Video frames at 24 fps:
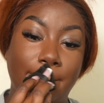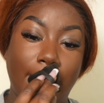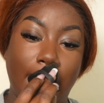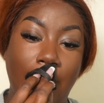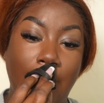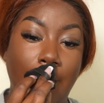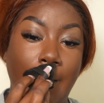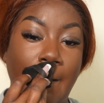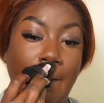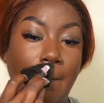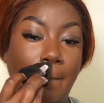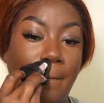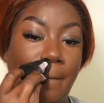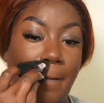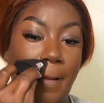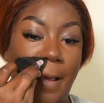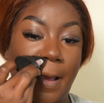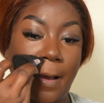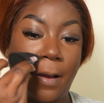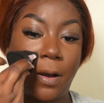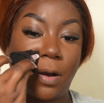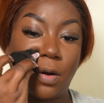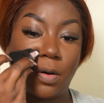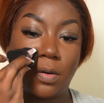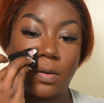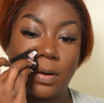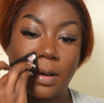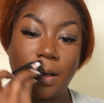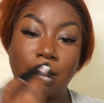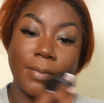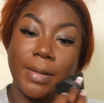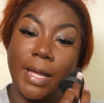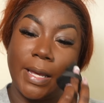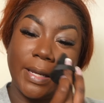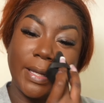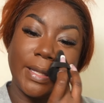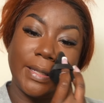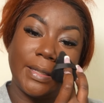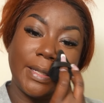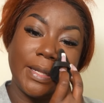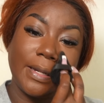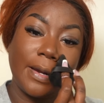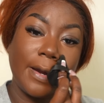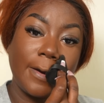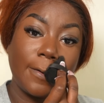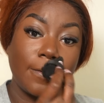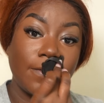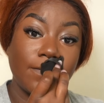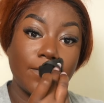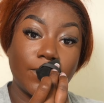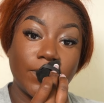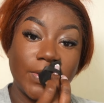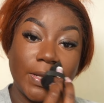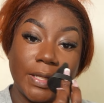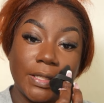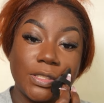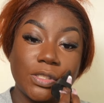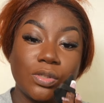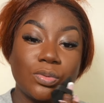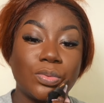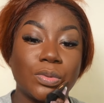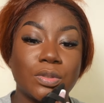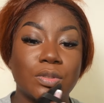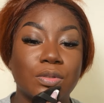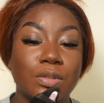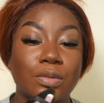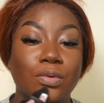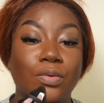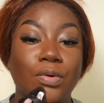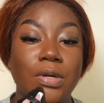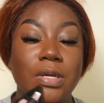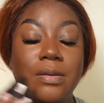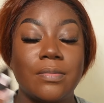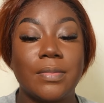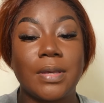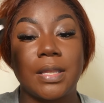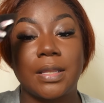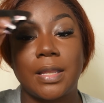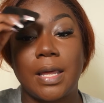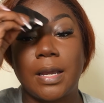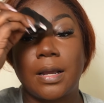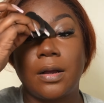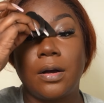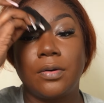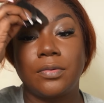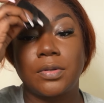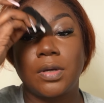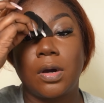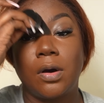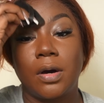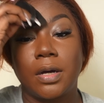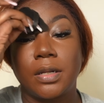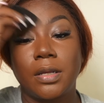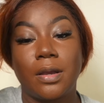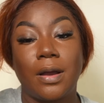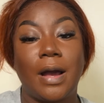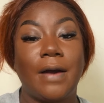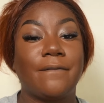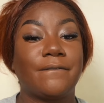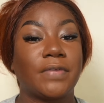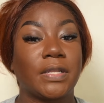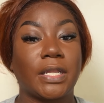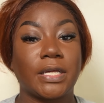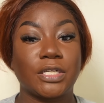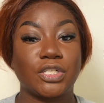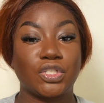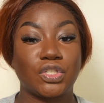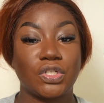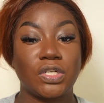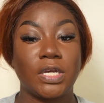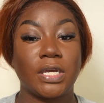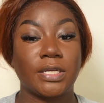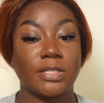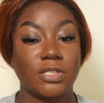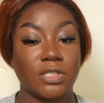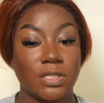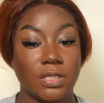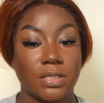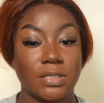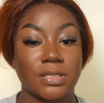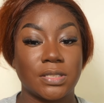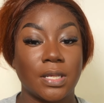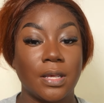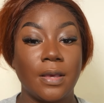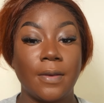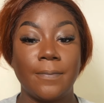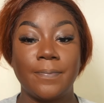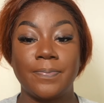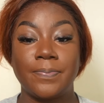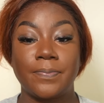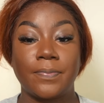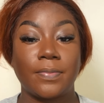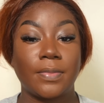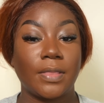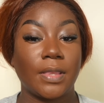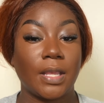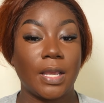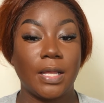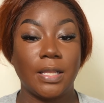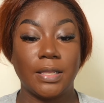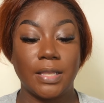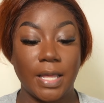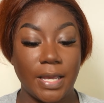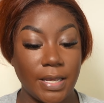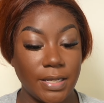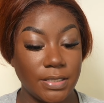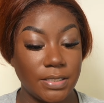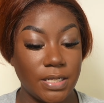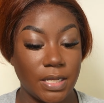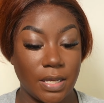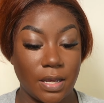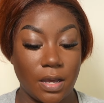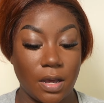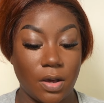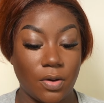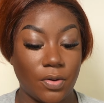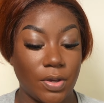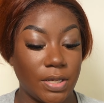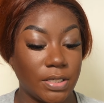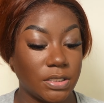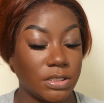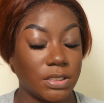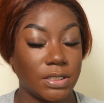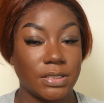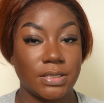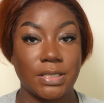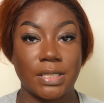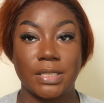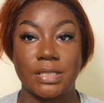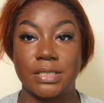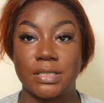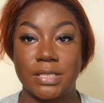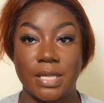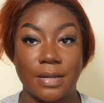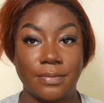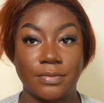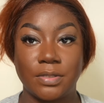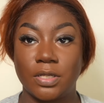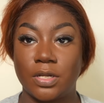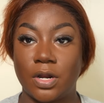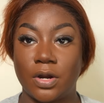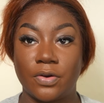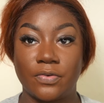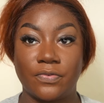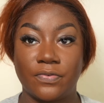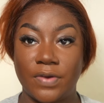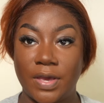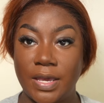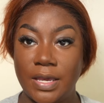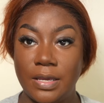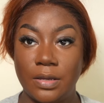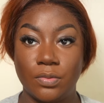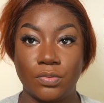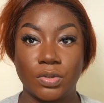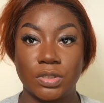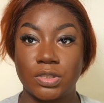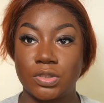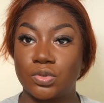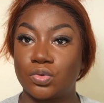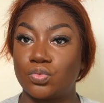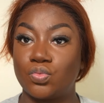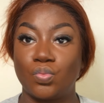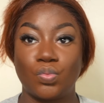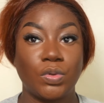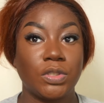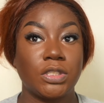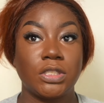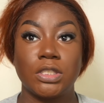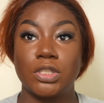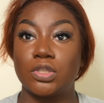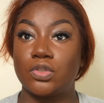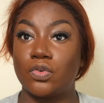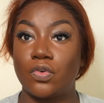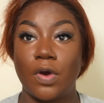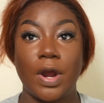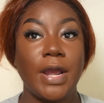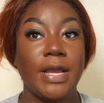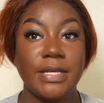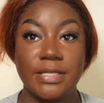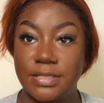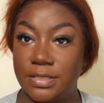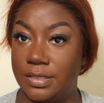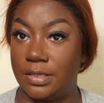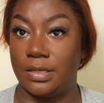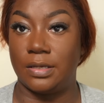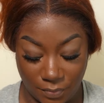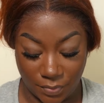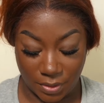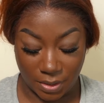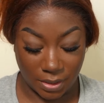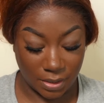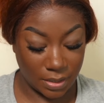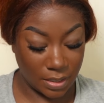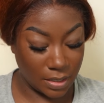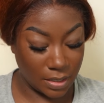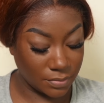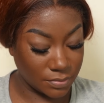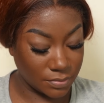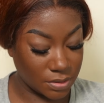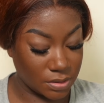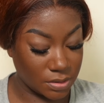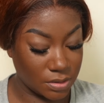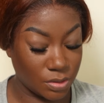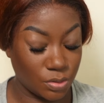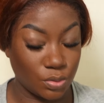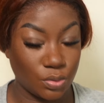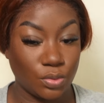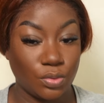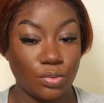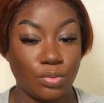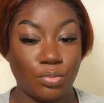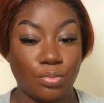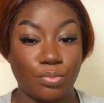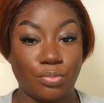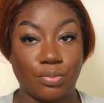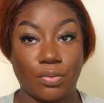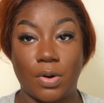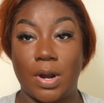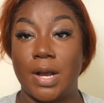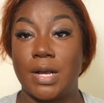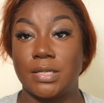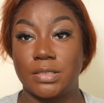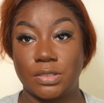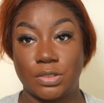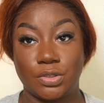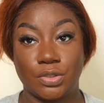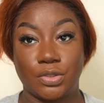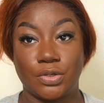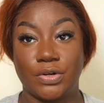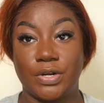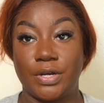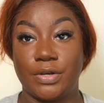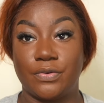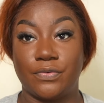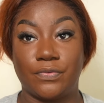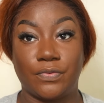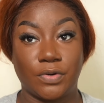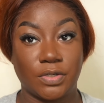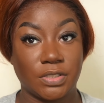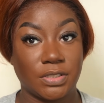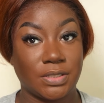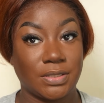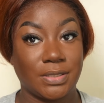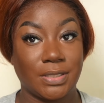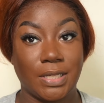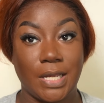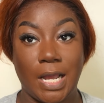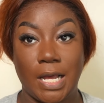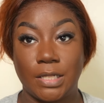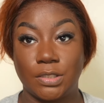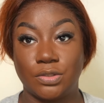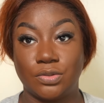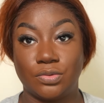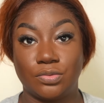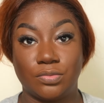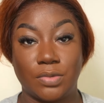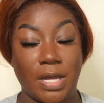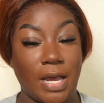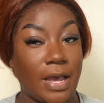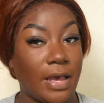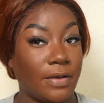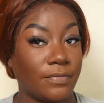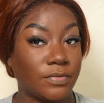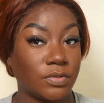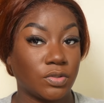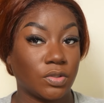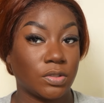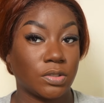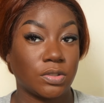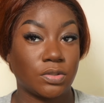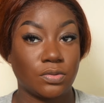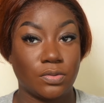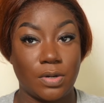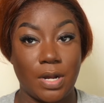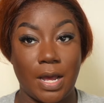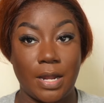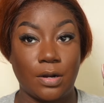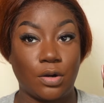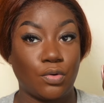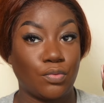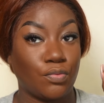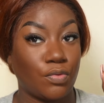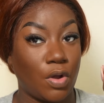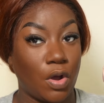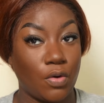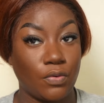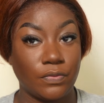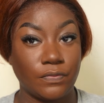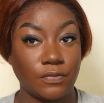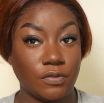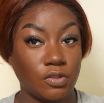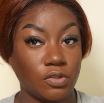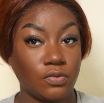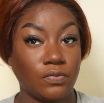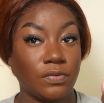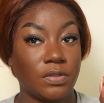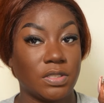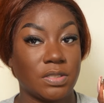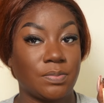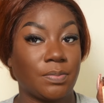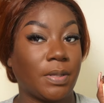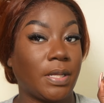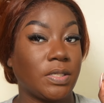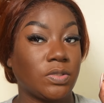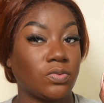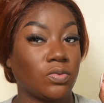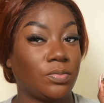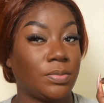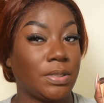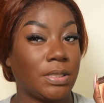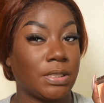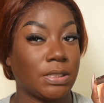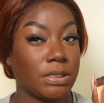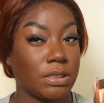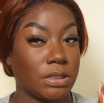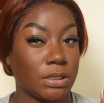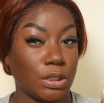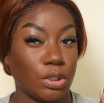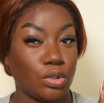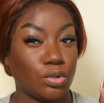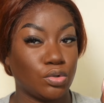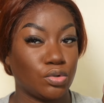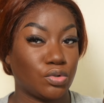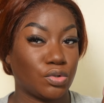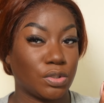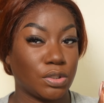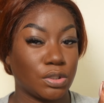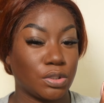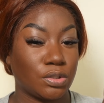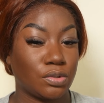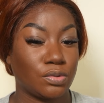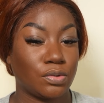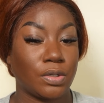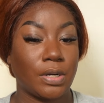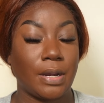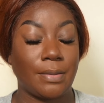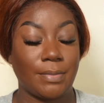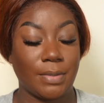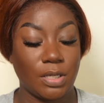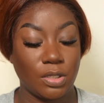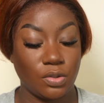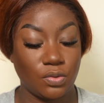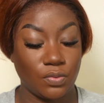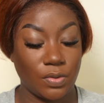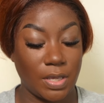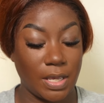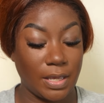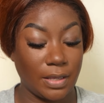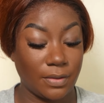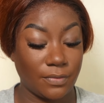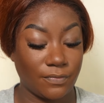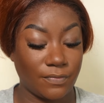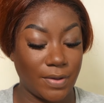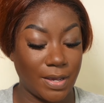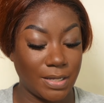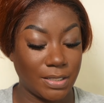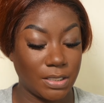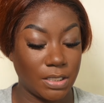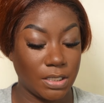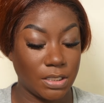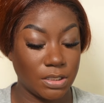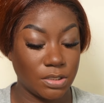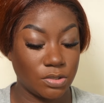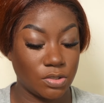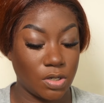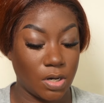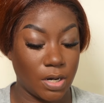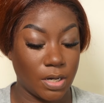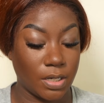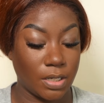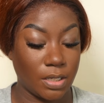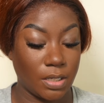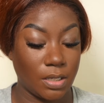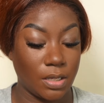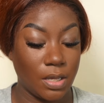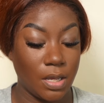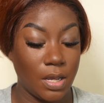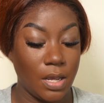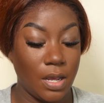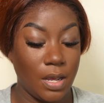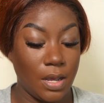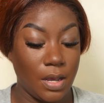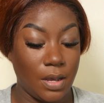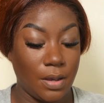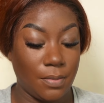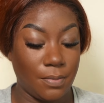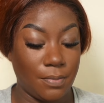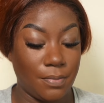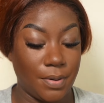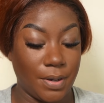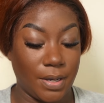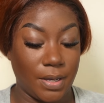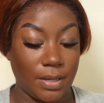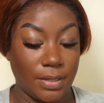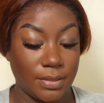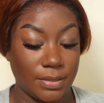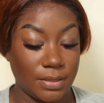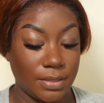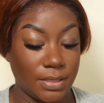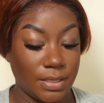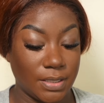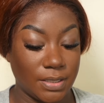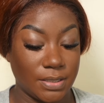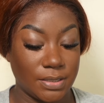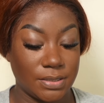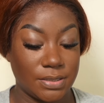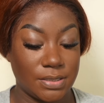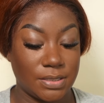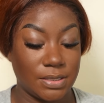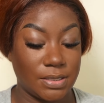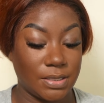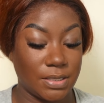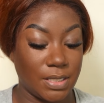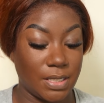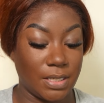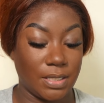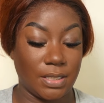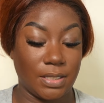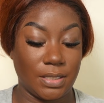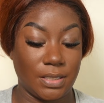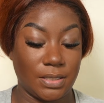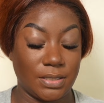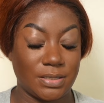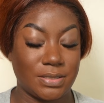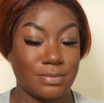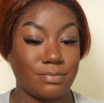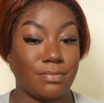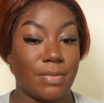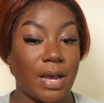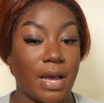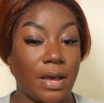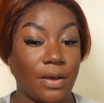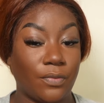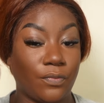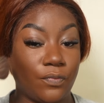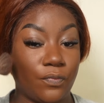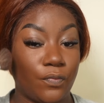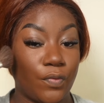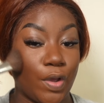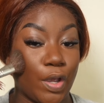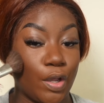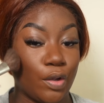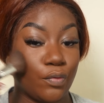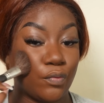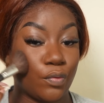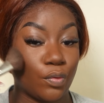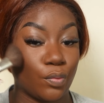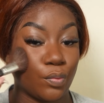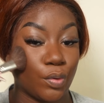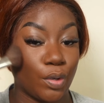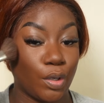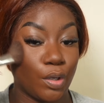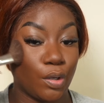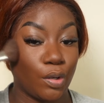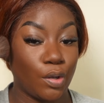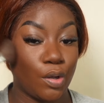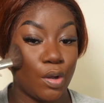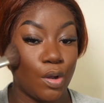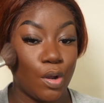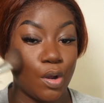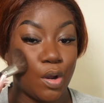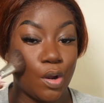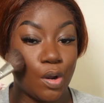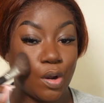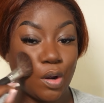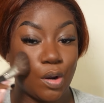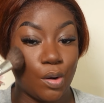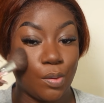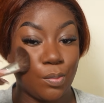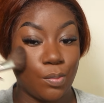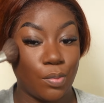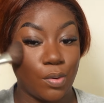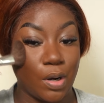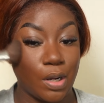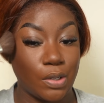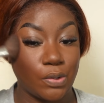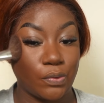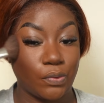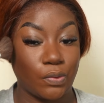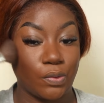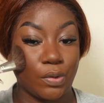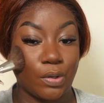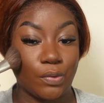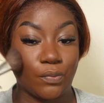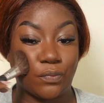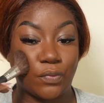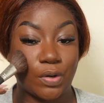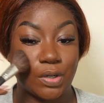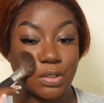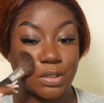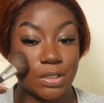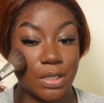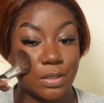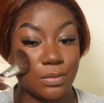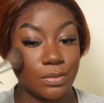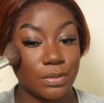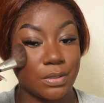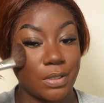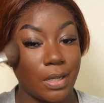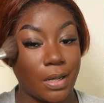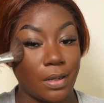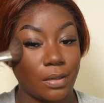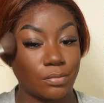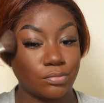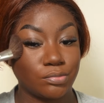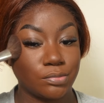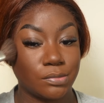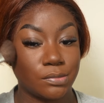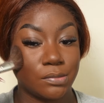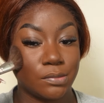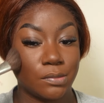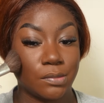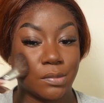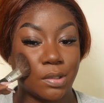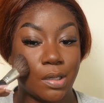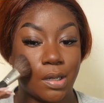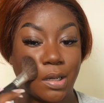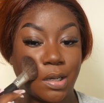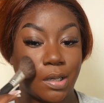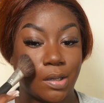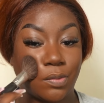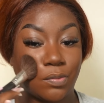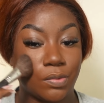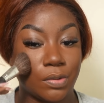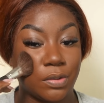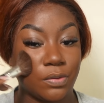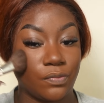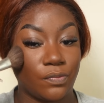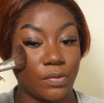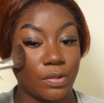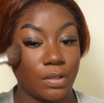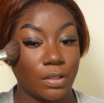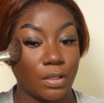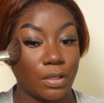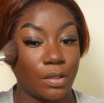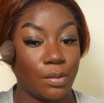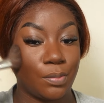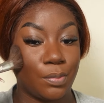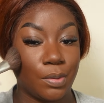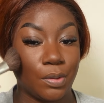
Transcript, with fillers: Oh no. I'm like and then I don't even feel like she was screaming like on the audio. I felt like she had just laid down and just accepted her fate, was, which is crazy. When it comes to bronzer, unfortunately, I do not have a drugstore. I don't know if Juvia's Place would be considered a drugstore. I mean, you can find it in Target, but this is my favorite bronzer. At first, I was like, mm, I ain't really feeling it.